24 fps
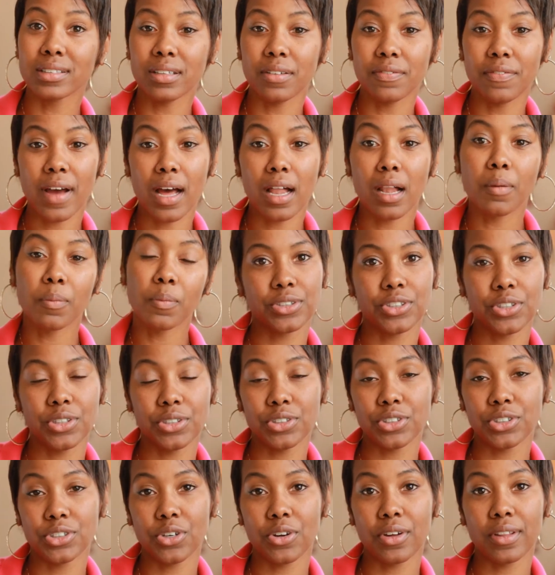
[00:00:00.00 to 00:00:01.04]
develop to
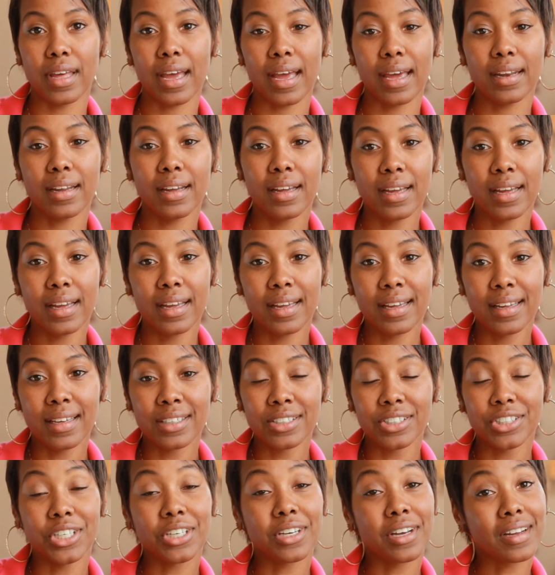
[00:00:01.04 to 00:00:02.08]
ensure that
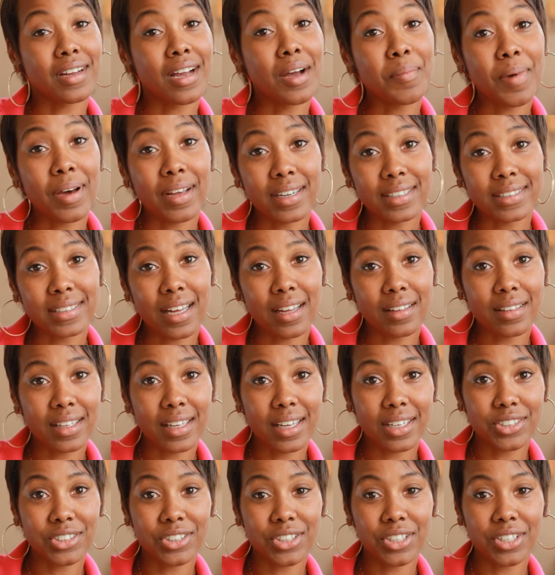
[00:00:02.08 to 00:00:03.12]
she could come out as
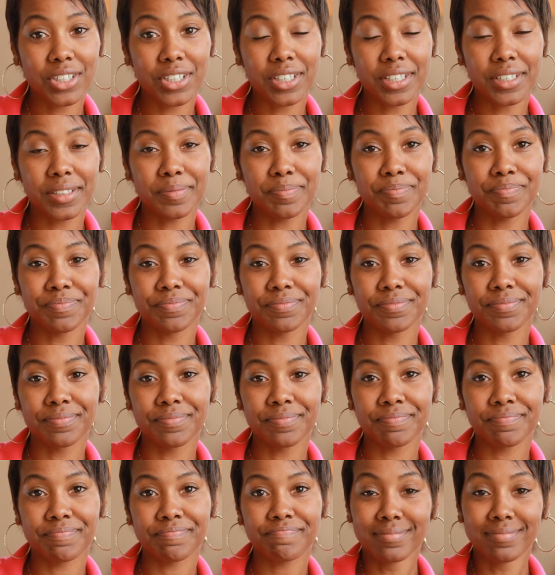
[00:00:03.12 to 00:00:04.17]
healthy as she could.
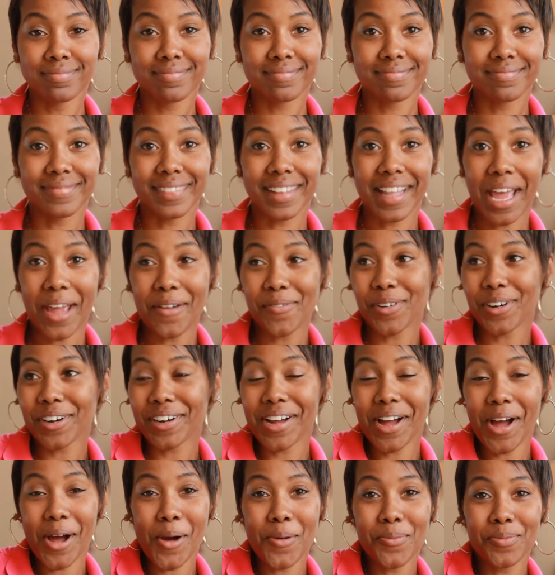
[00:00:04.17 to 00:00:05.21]
Labor
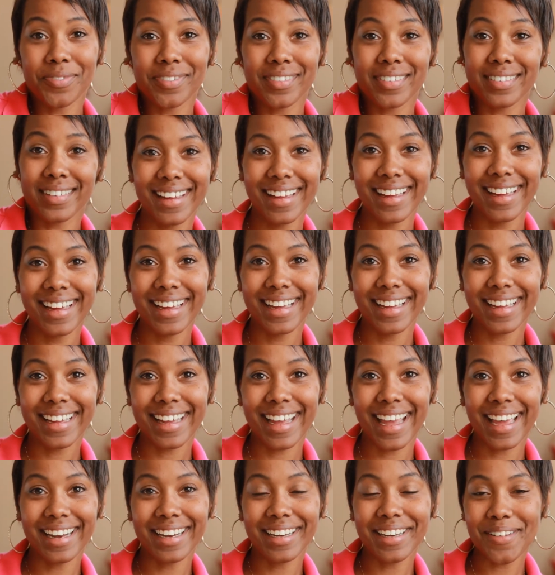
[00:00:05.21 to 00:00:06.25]
comes.
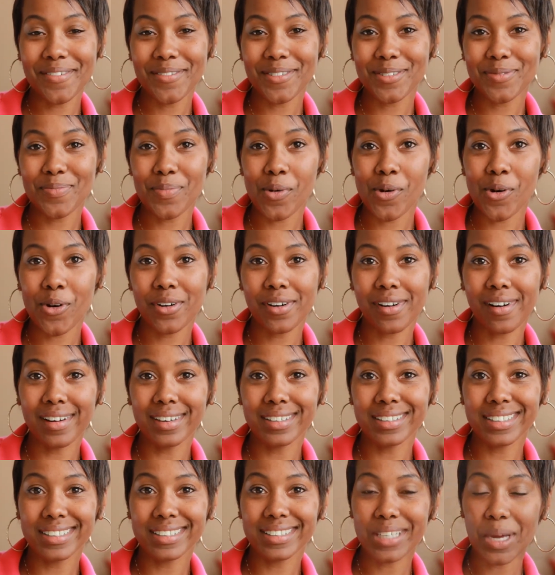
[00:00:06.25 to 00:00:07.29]
Kennedy was born
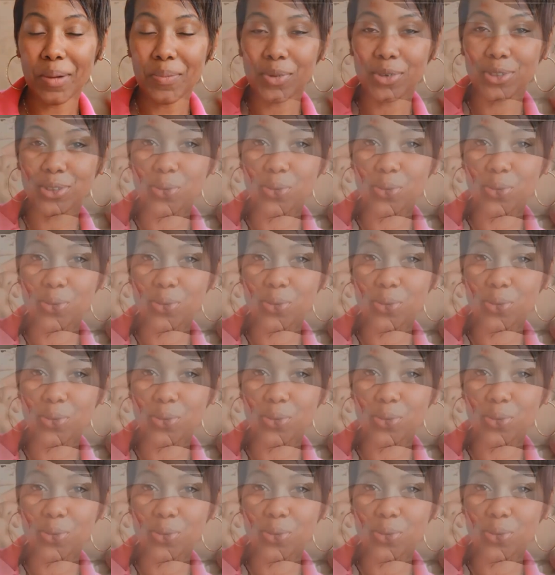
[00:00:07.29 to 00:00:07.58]
on December